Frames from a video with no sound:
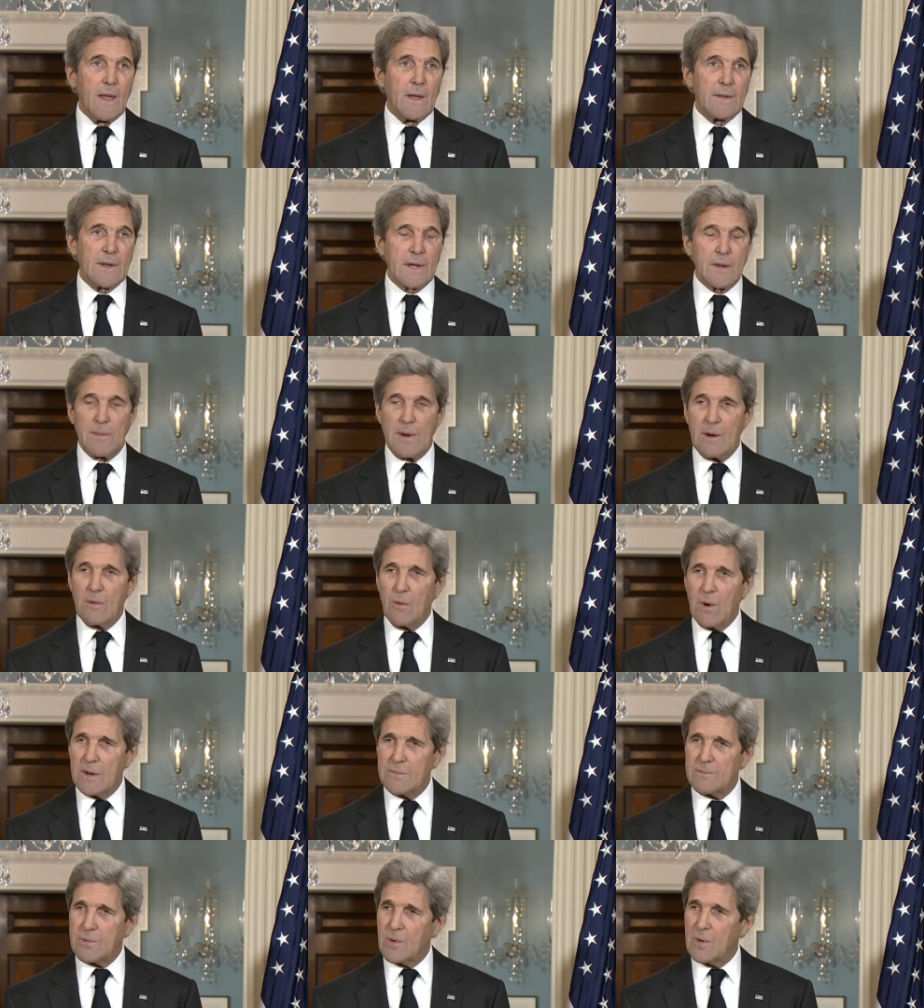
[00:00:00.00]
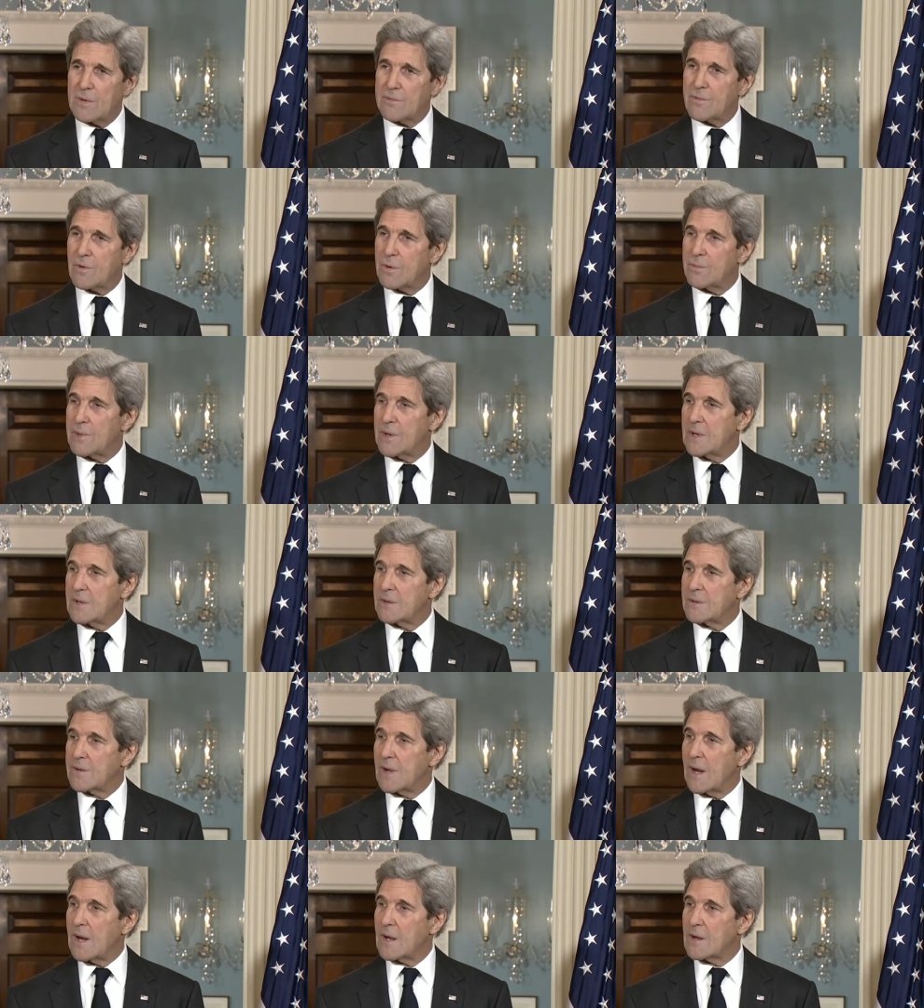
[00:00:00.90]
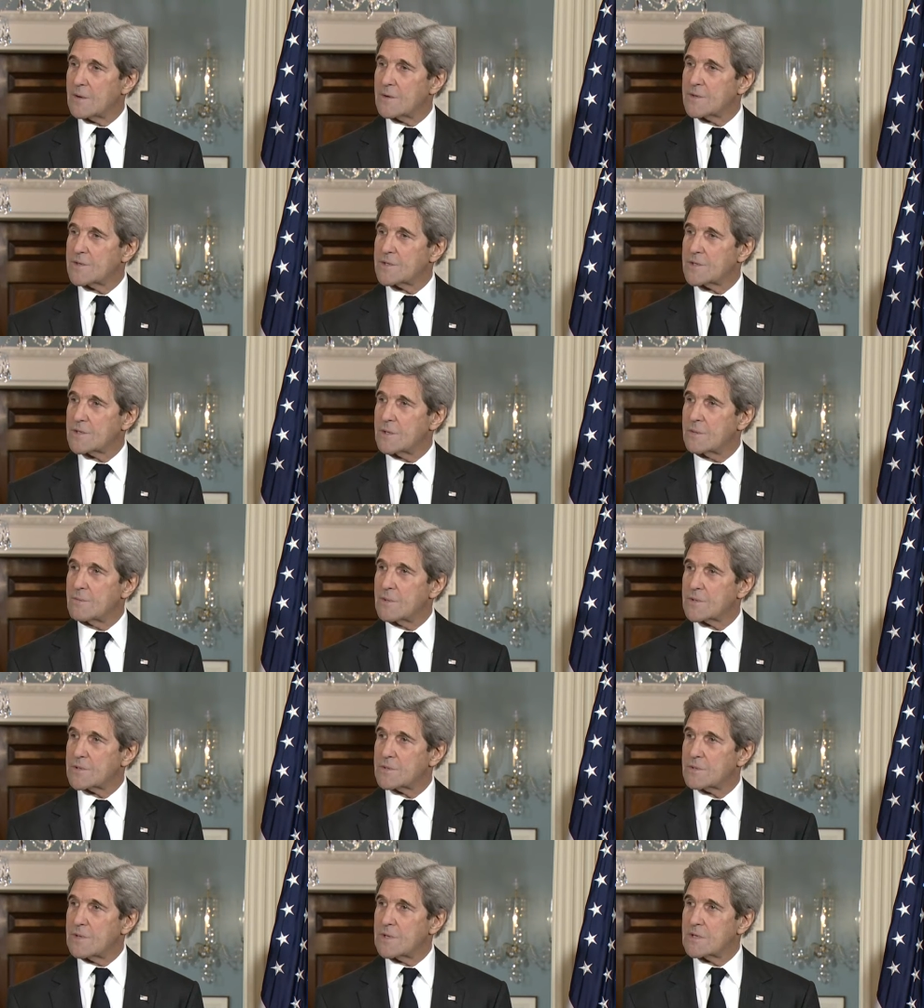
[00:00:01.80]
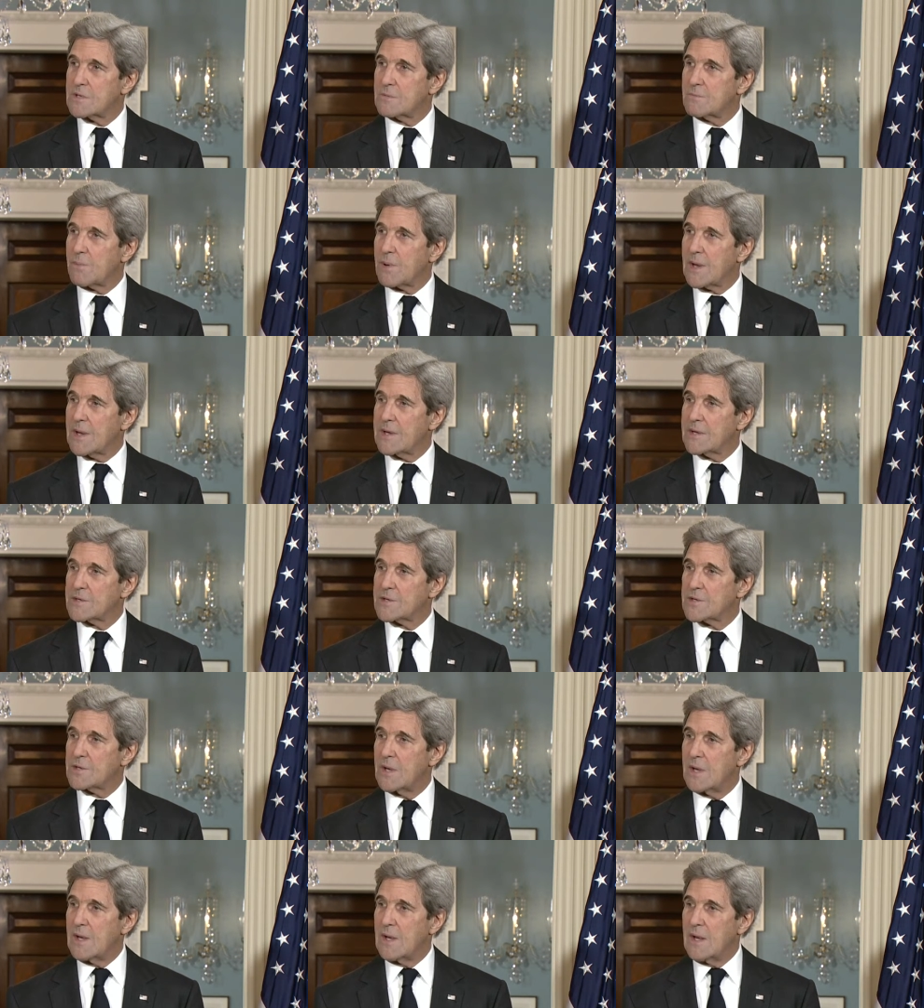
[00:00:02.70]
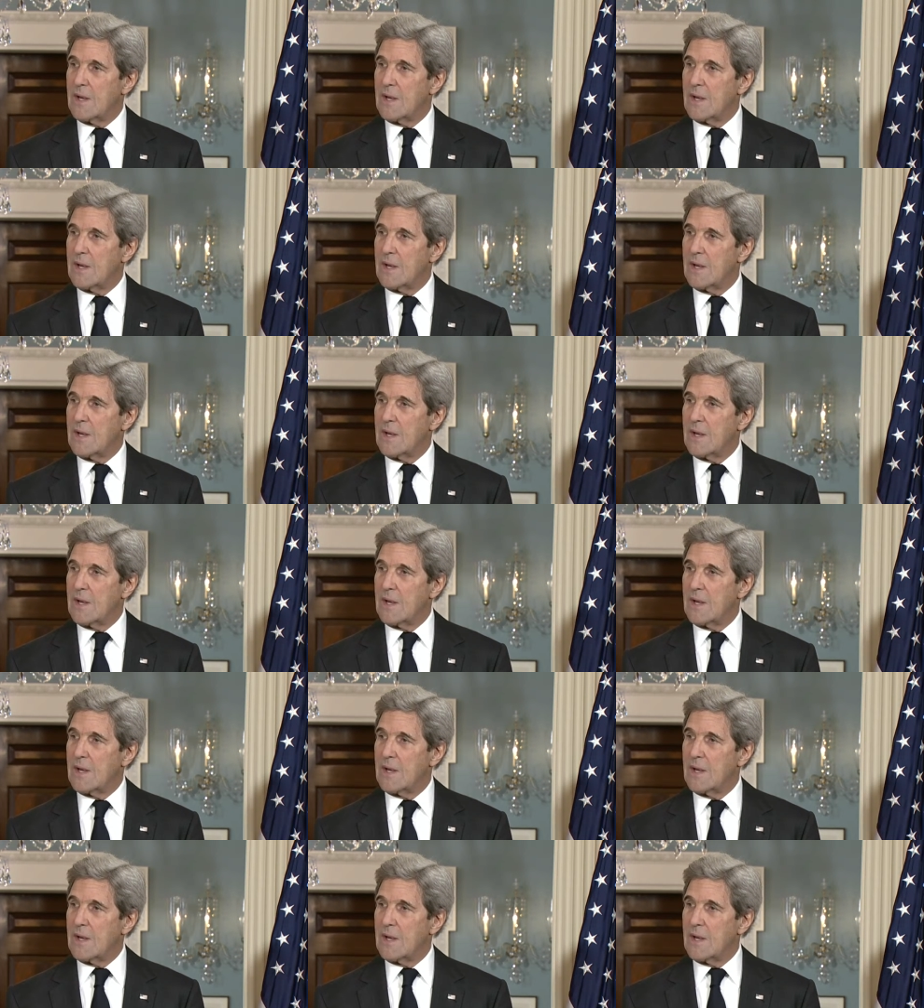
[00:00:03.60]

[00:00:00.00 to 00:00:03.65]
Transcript: I think about $1.4 billion, the most recent pledge.